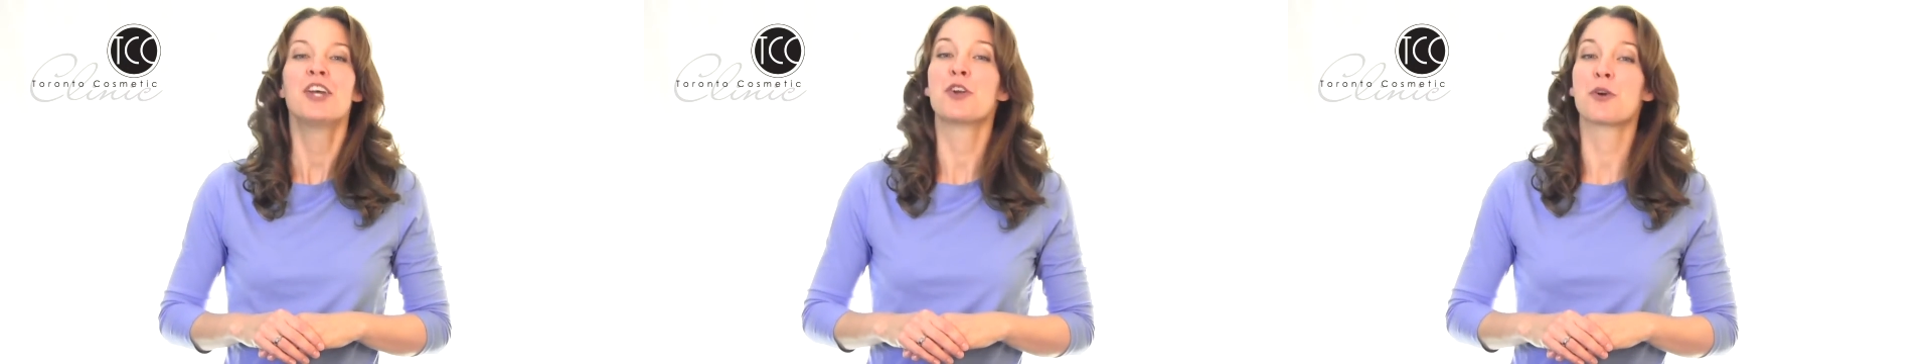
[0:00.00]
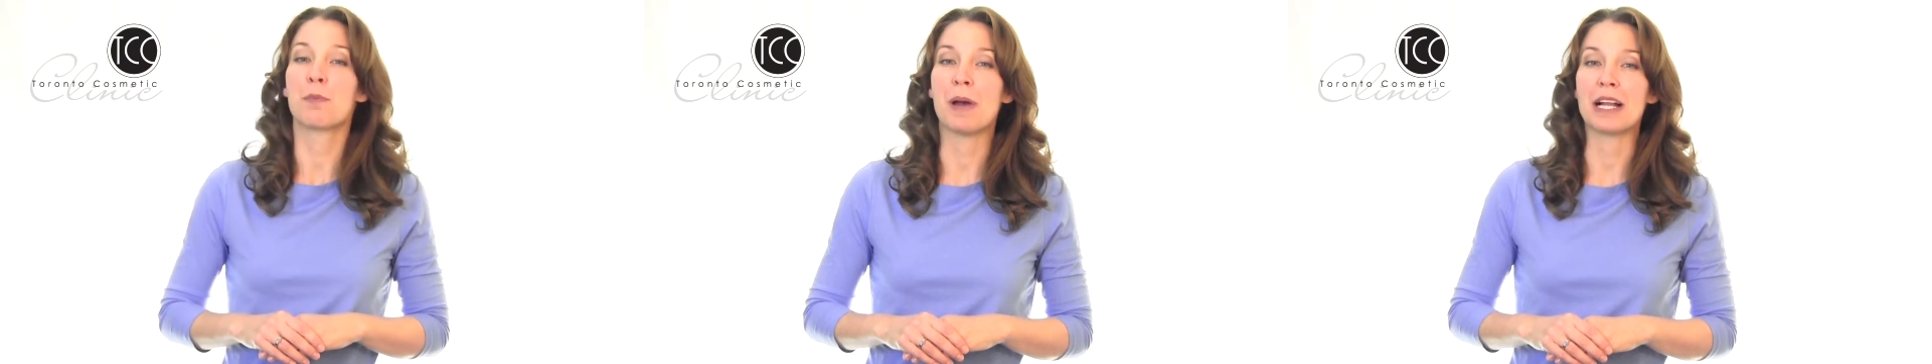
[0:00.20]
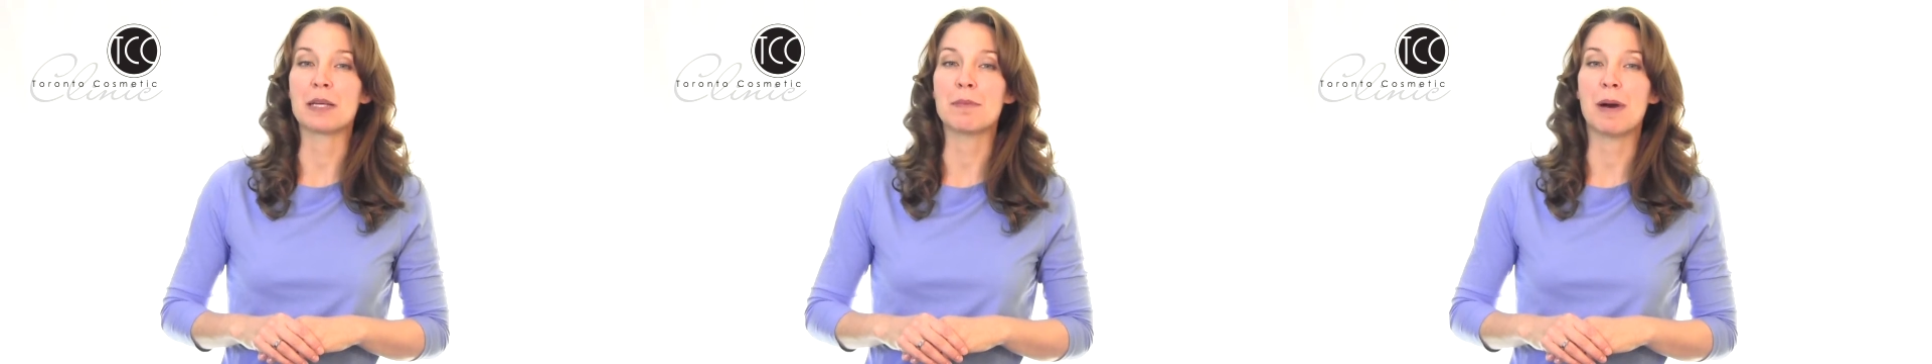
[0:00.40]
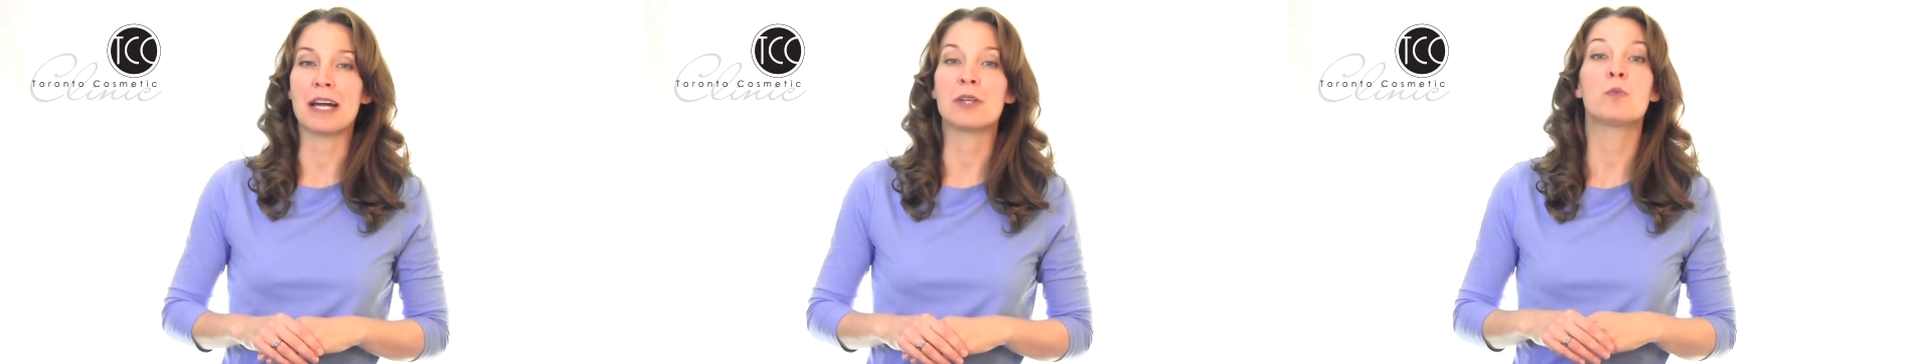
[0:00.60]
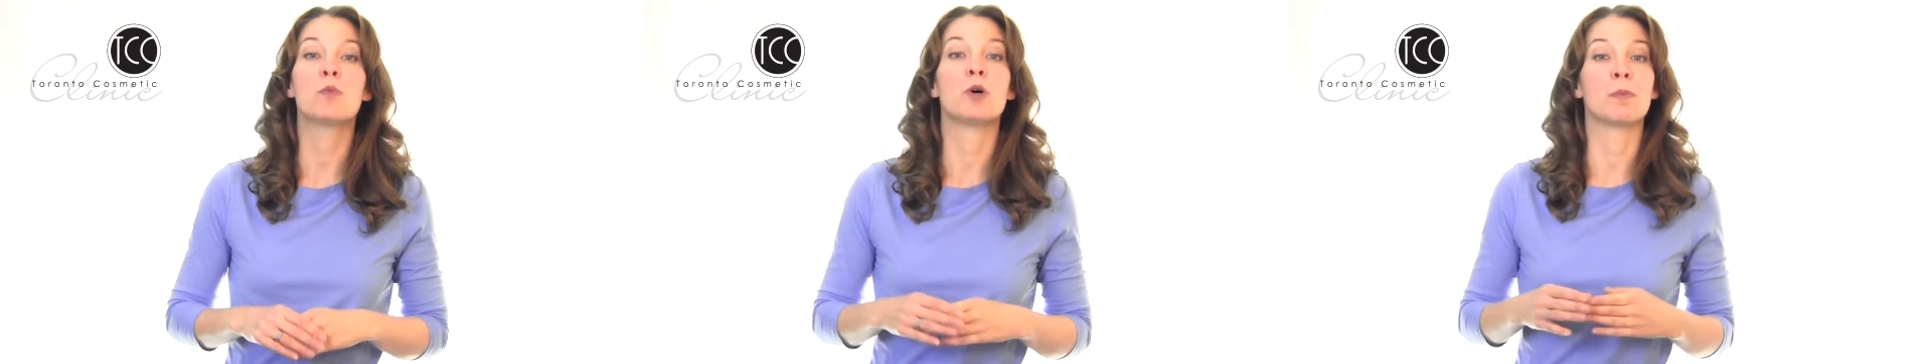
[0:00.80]
Your belly
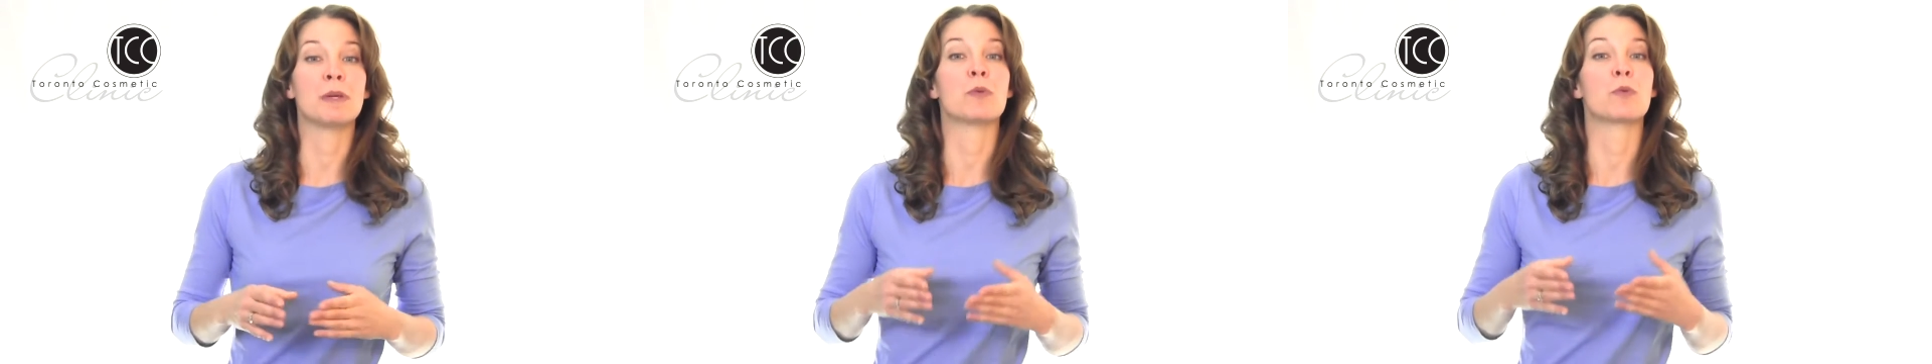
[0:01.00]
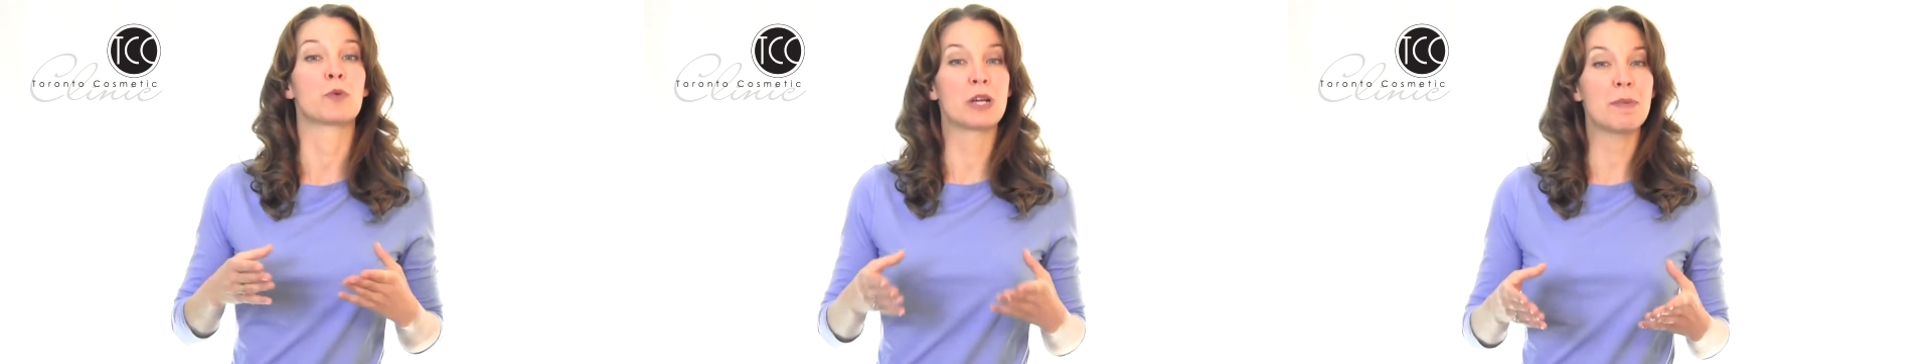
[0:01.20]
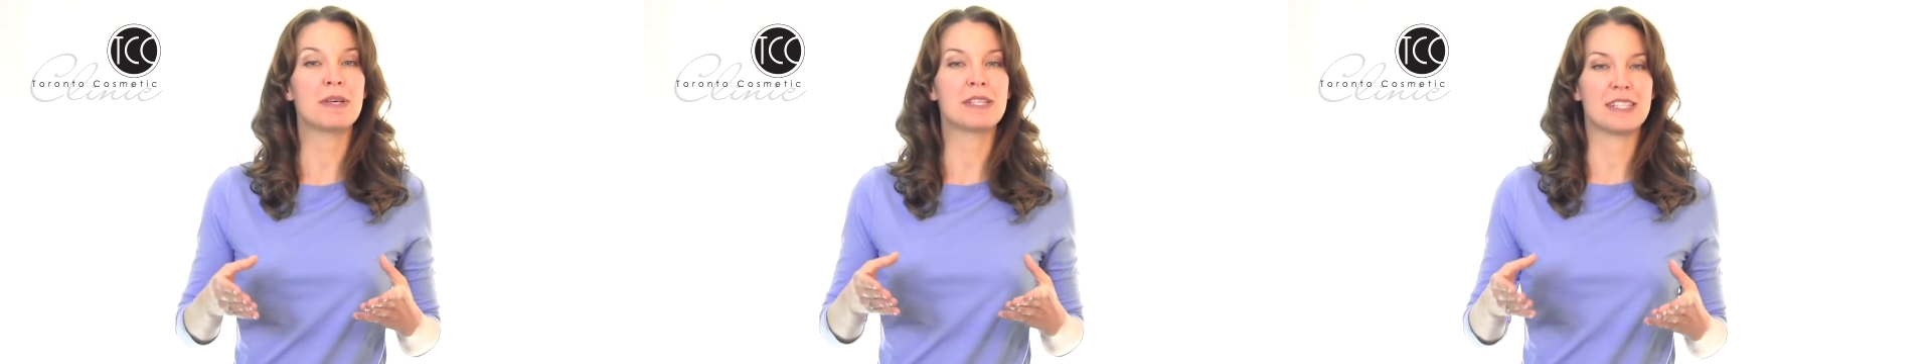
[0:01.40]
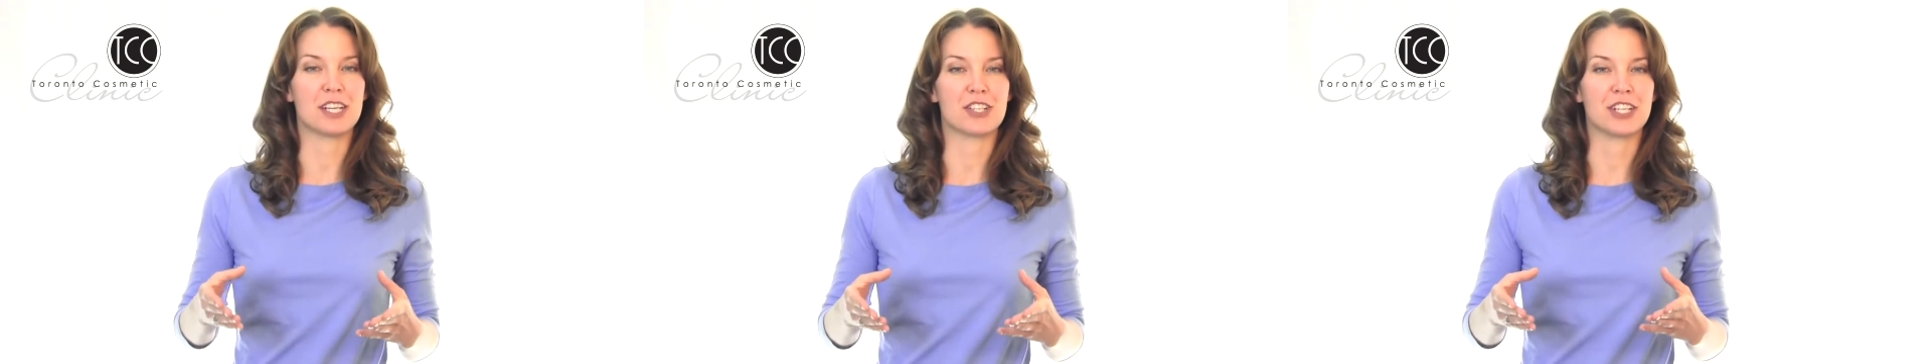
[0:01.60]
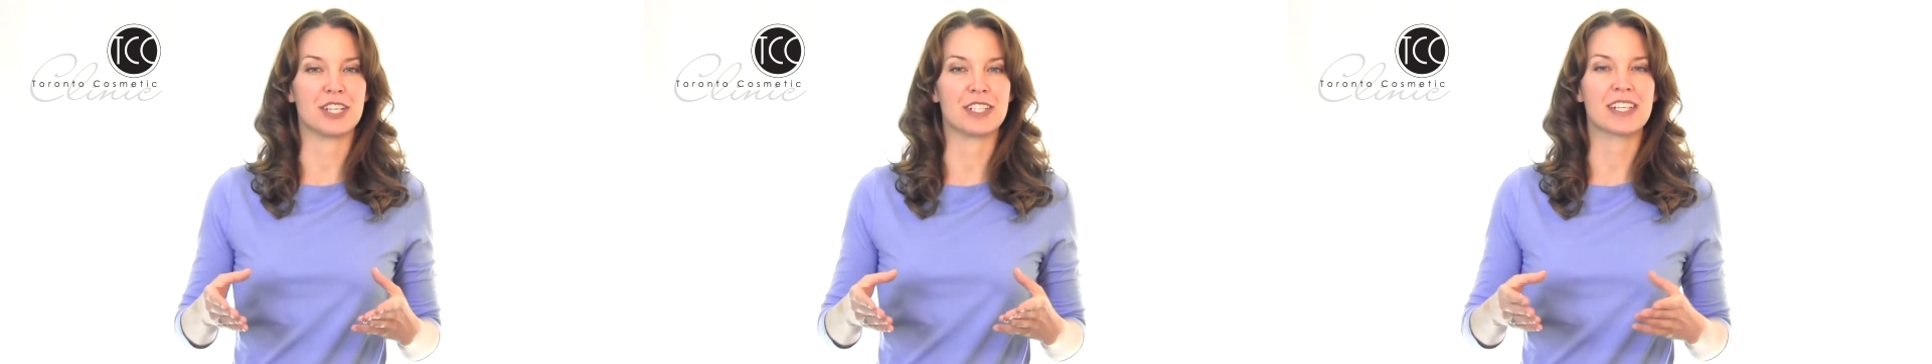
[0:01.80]
button will be
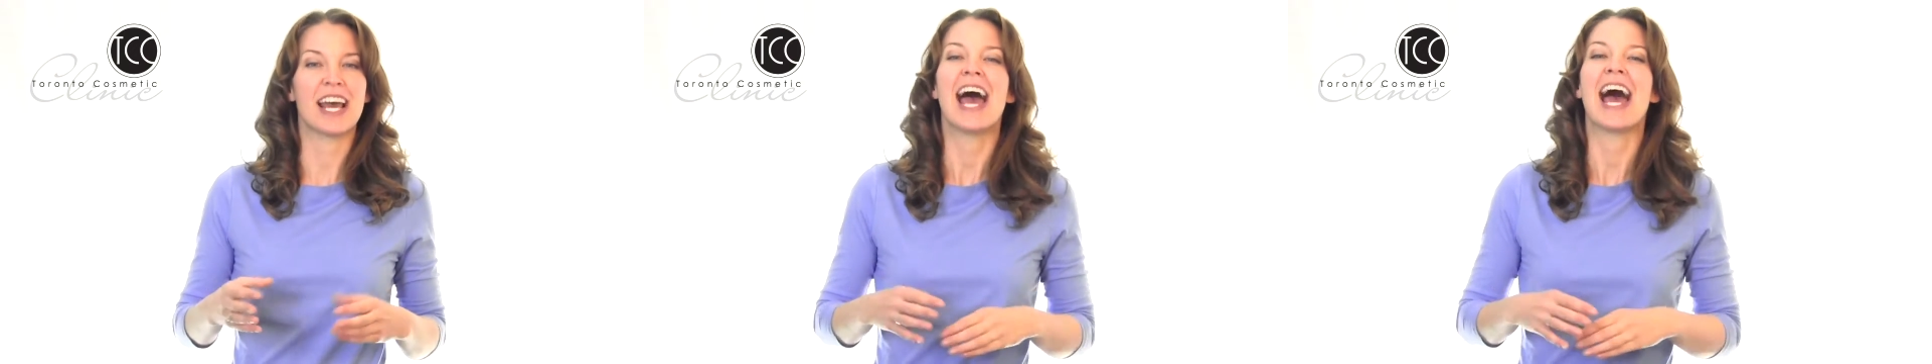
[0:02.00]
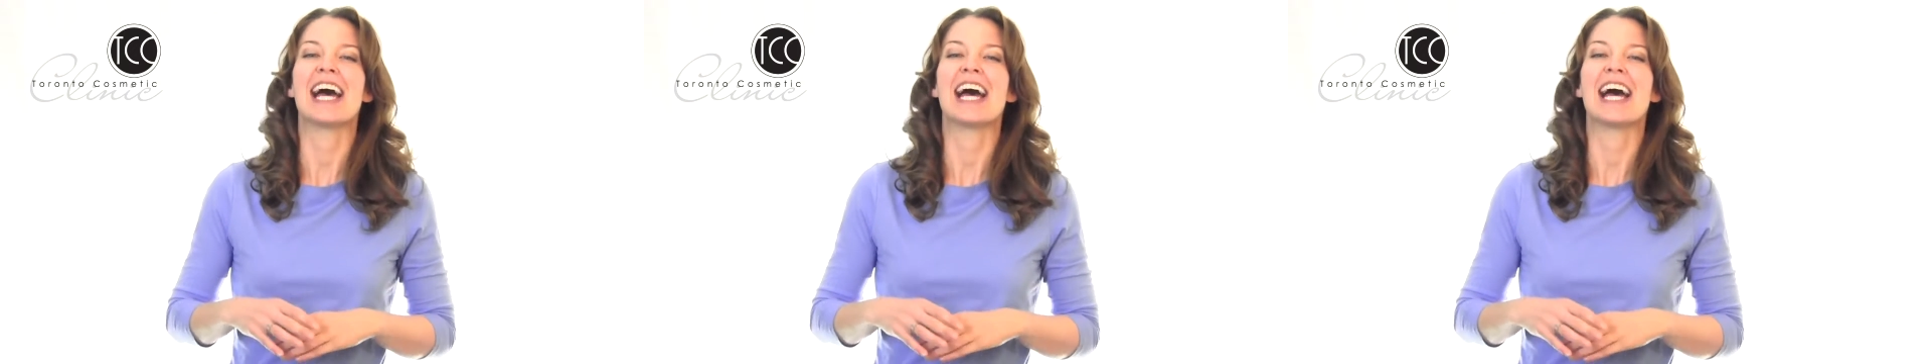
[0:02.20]
repositioned,